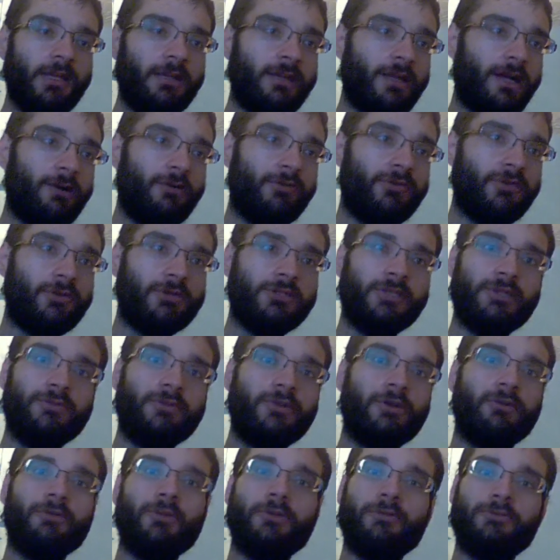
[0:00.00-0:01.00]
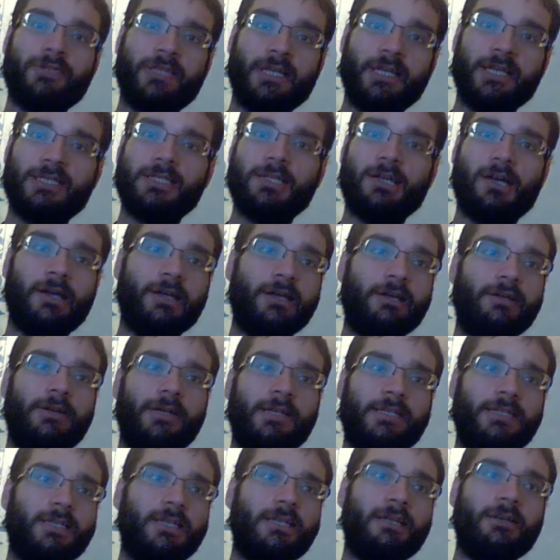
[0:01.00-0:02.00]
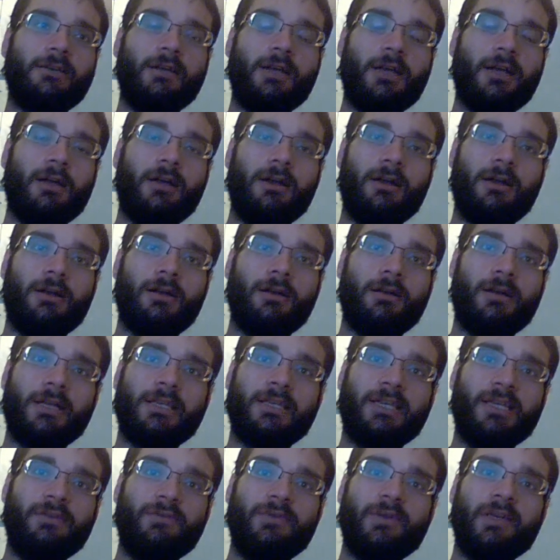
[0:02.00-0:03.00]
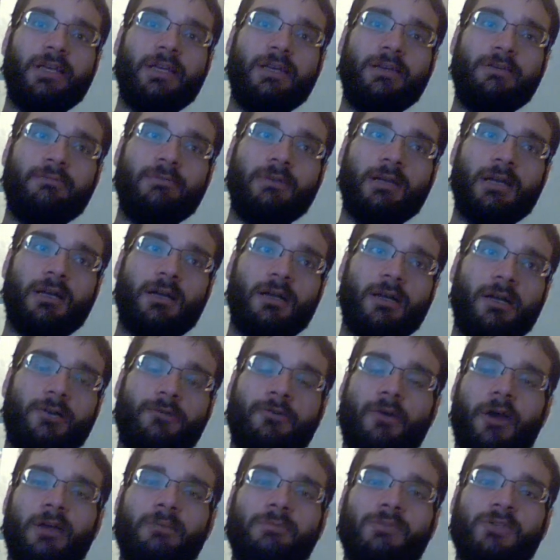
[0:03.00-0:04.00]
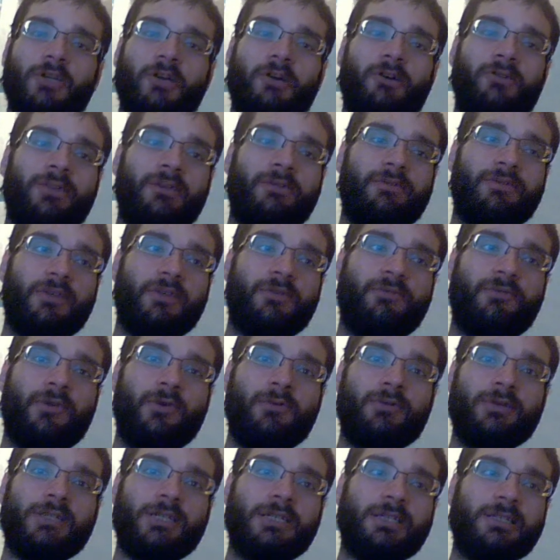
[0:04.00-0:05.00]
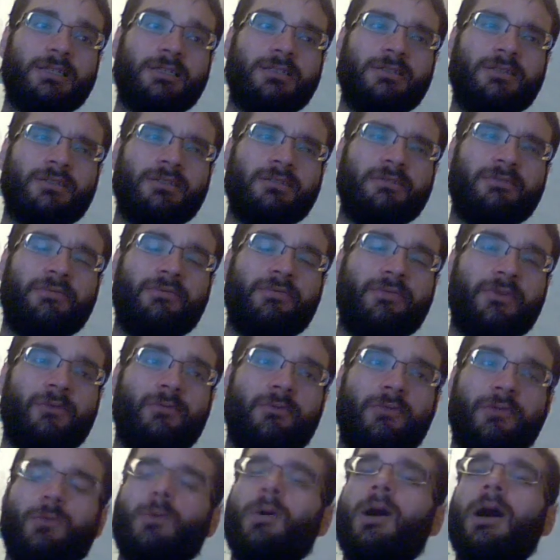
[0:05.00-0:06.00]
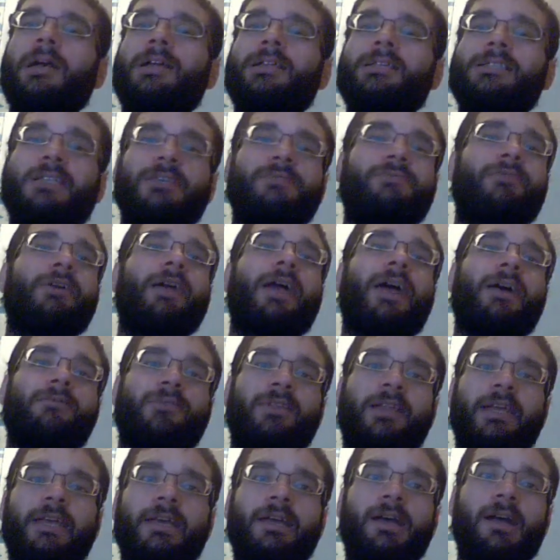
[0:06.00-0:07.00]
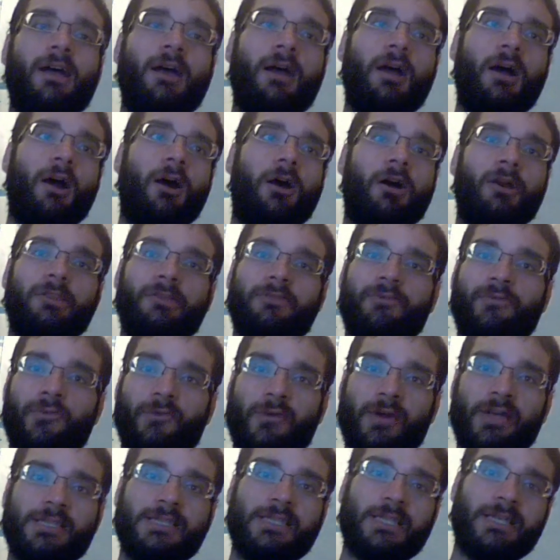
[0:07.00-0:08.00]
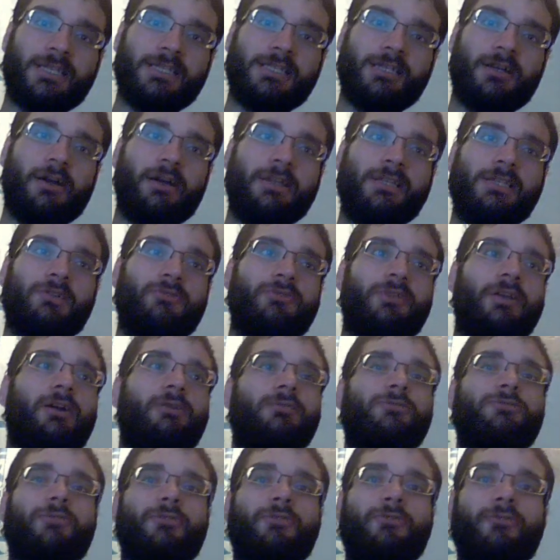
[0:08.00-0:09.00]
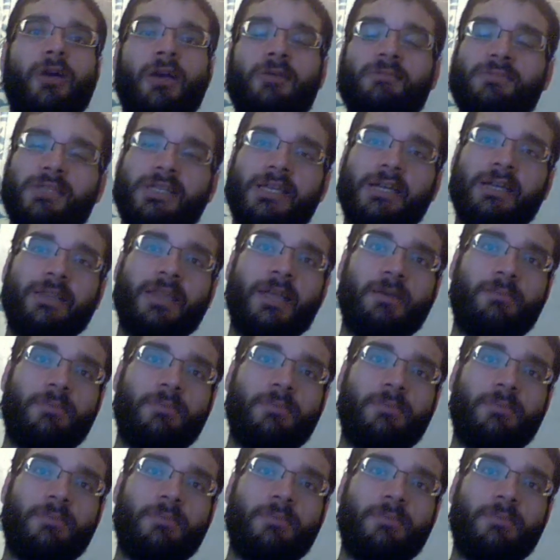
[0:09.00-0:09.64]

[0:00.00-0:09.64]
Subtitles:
Now, for those of you who don't know CSI, you know, it's a TV crime show that focuses, from what I can see, very heavily on forensic side. So they go to a crime scene,